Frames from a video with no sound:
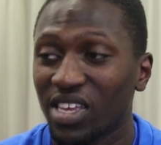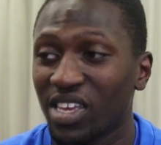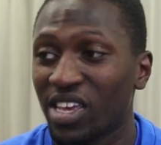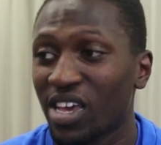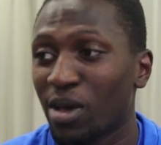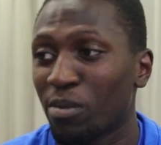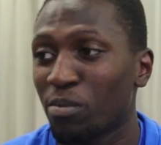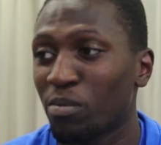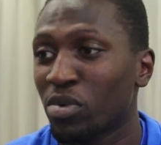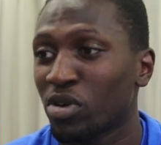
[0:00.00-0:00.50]

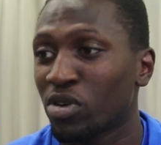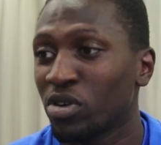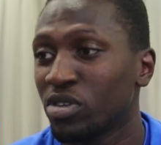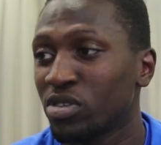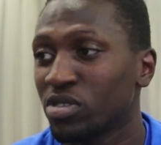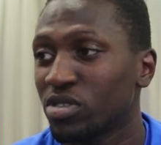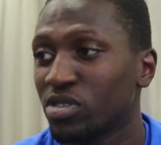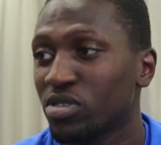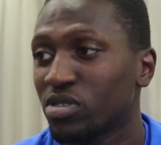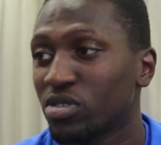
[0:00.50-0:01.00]
Yeah,
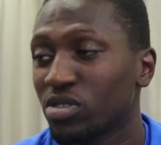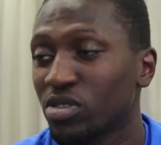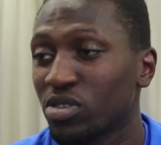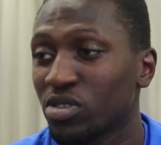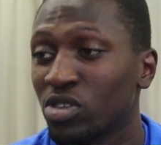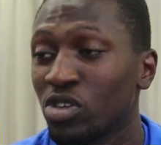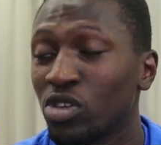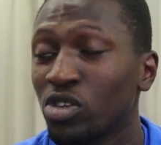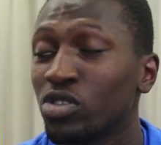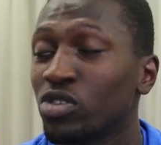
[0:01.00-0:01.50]
because
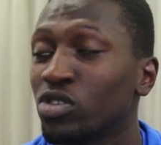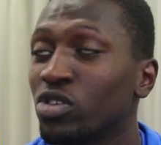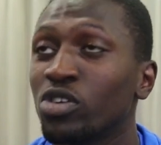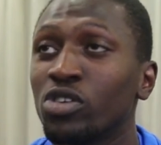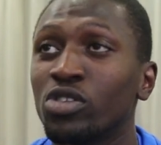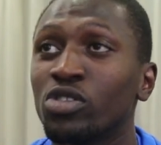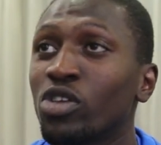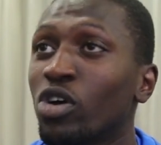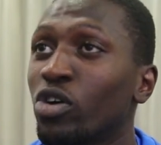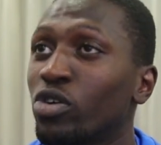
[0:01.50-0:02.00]

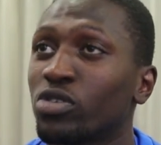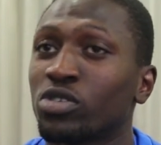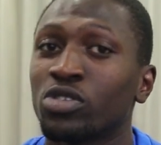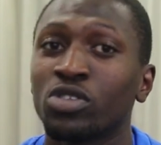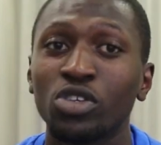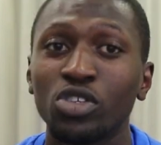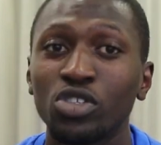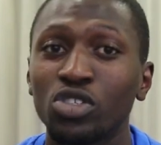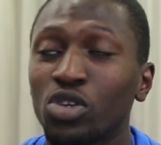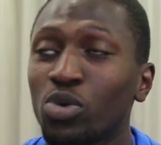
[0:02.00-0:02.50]
you know as
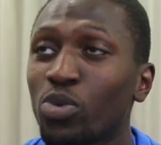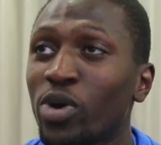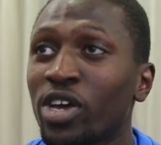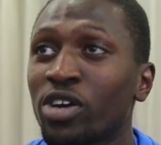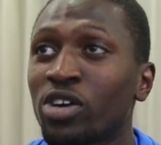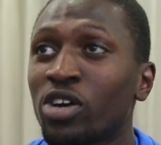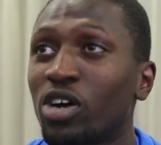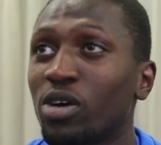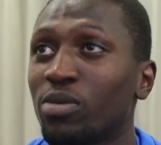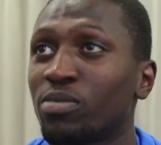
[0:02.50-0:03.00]
soon as you
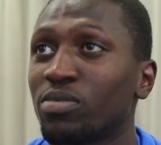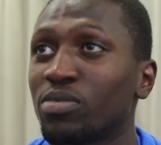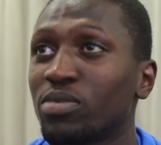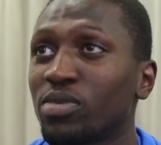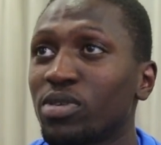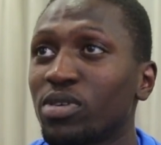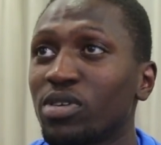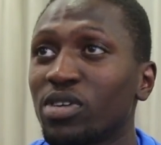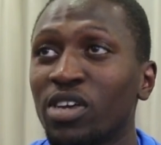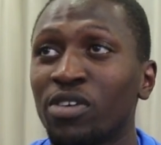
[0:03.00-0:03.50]
wake up
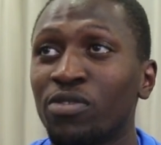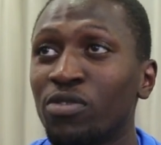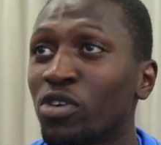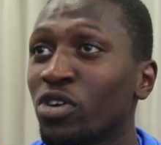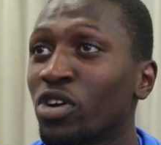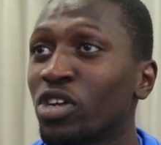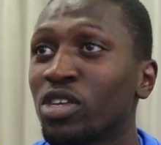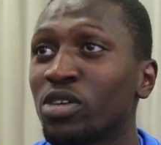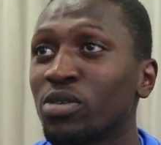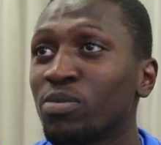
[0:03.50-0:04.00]
if
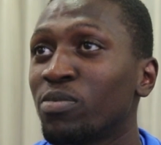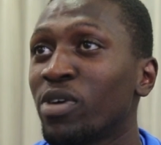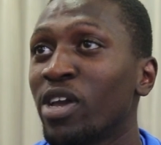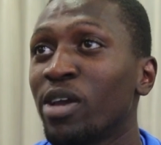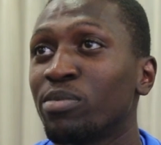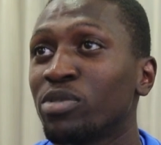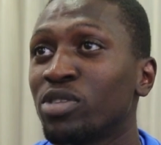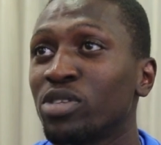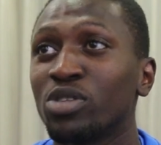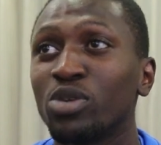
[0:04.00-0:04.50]
you're going to be
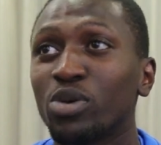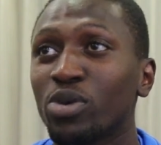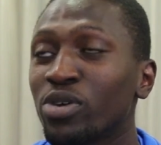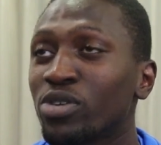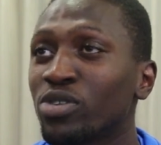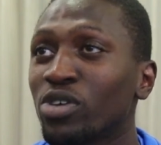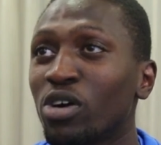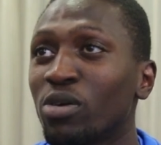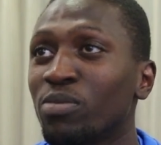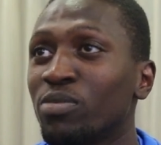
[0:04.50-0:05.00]
able to do
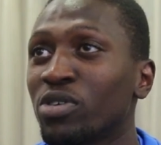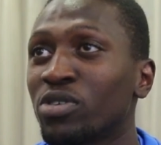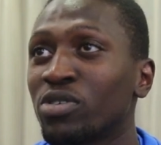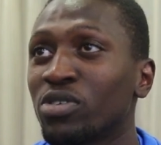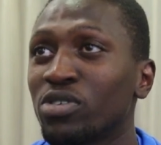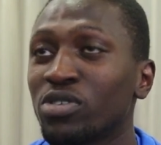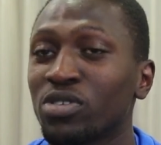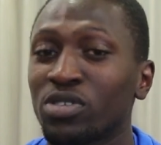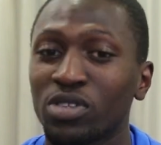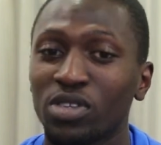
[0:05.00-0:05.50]
it or not,
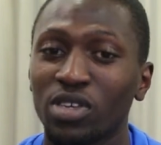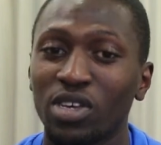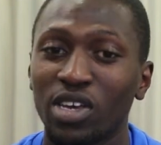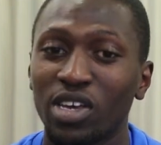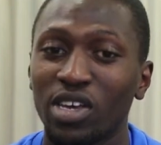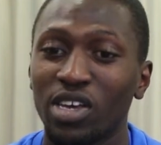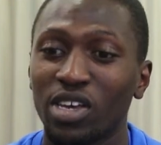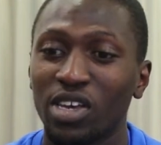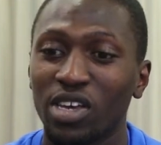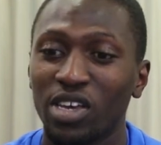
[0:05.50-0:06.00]
because
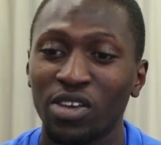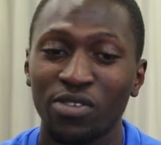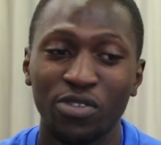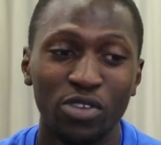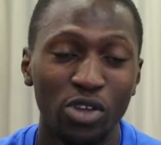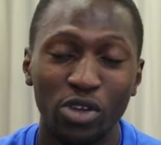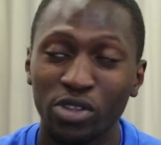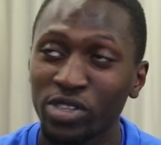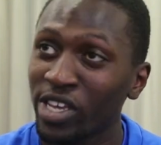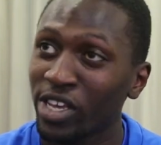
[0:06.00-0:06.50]
if
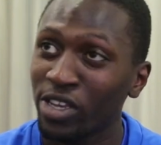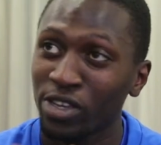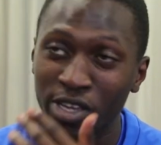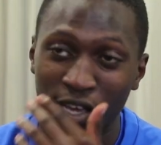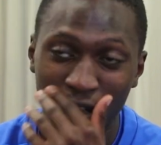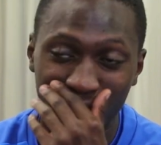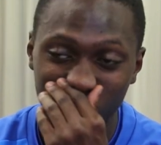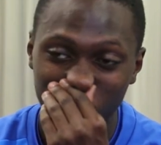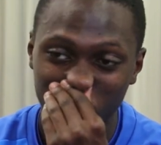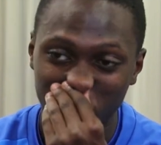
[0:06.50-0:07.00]
you don't take
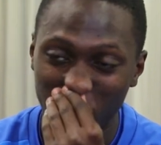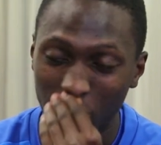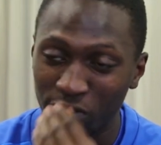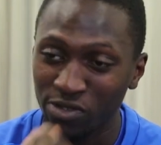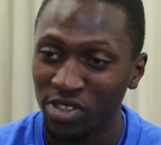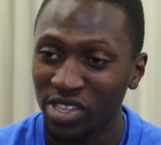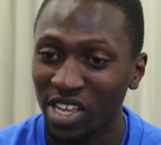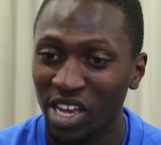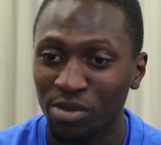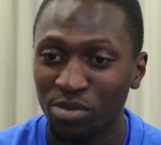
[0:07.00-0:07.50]
care of
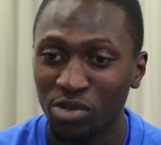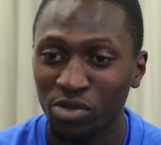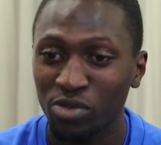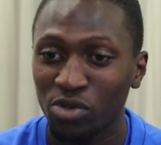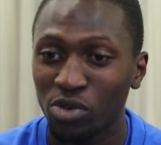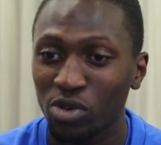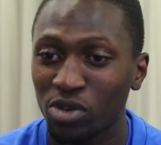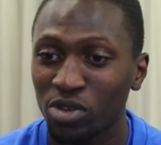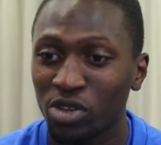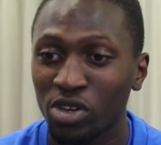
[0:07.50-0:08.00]
yourself the night
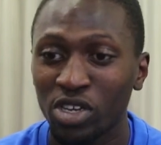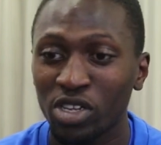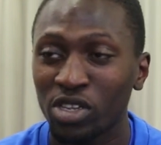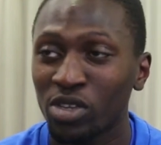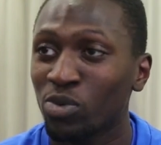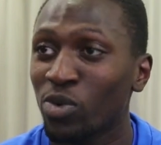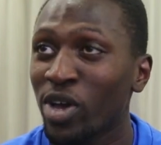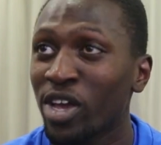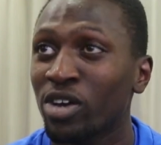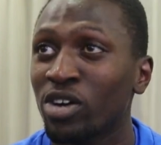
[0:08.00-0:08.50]
before, you're going
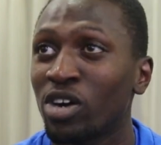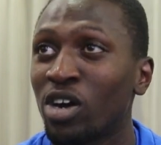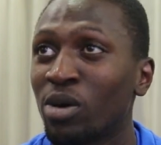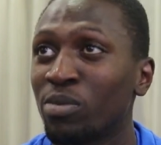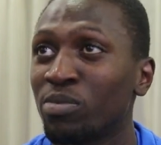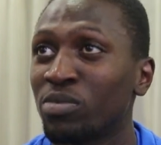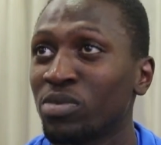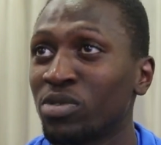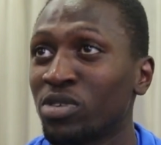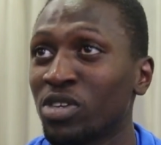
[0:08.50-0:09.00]
to wake
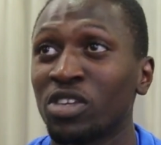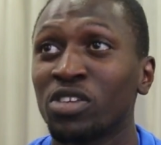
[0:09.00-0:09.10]
up.